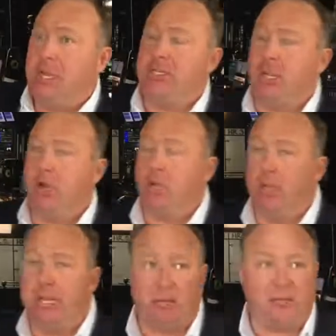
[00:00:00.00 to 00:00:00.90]
He's going to
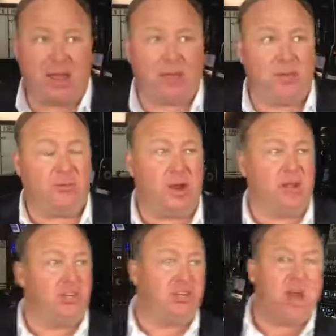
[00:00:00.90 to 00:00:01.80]
release the fact that they
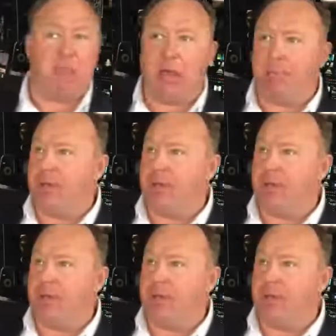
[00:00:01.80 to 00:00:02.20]
tried to set him up